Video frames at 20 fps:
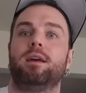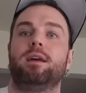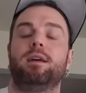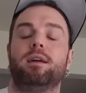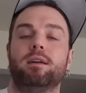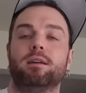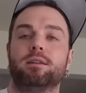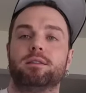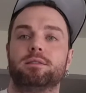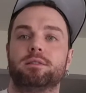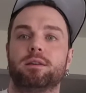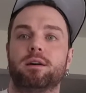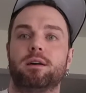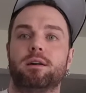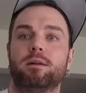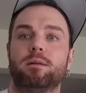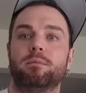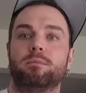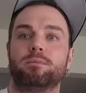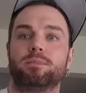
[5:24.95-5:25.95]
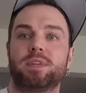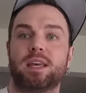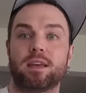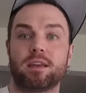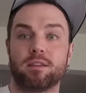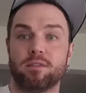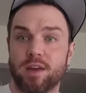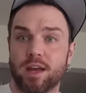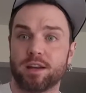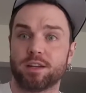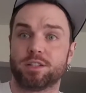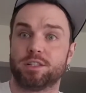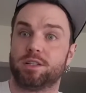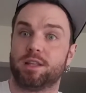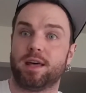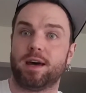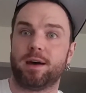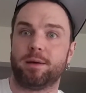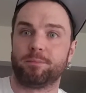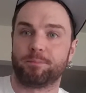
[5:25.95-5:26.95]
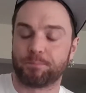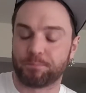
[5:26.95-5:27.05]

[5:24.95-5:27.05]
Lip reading: and take advantage of that.